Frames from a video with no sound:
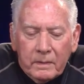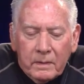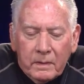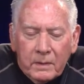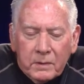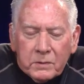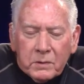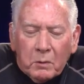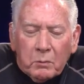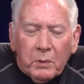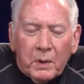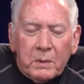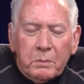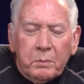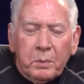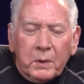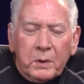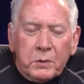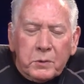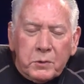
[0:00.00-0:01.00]
There's a red
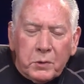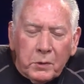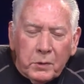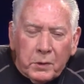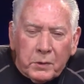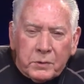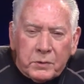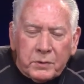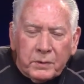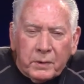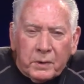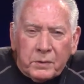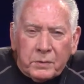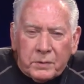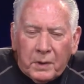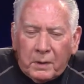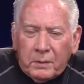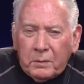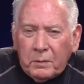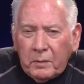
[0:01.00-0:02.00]
brick church in the
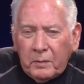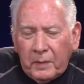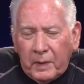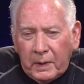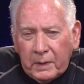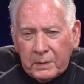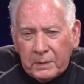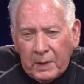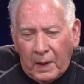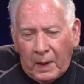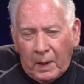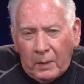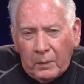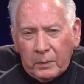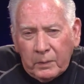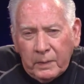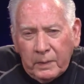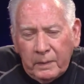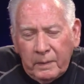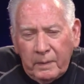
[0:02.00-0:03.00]
center of our
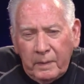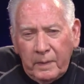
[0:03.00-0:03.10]
town